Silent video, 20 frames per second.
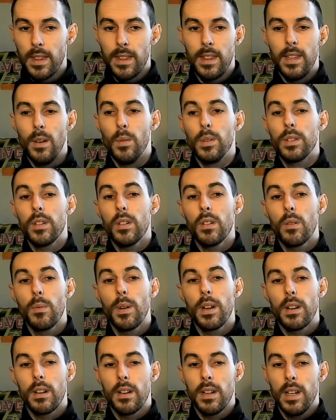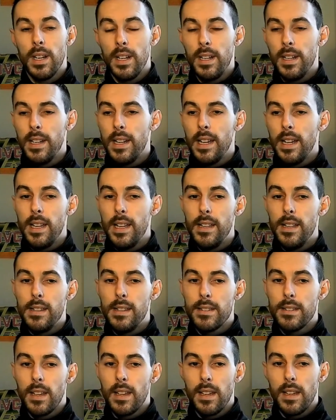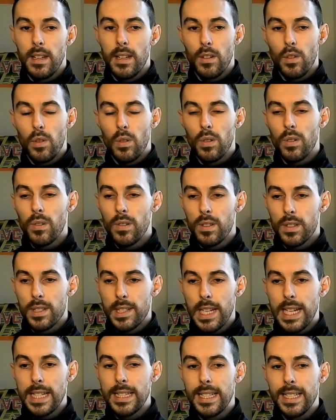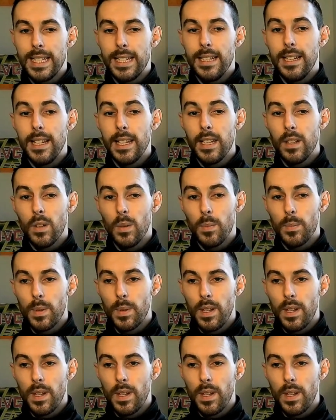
Now, I don't know whether his good understanding and link up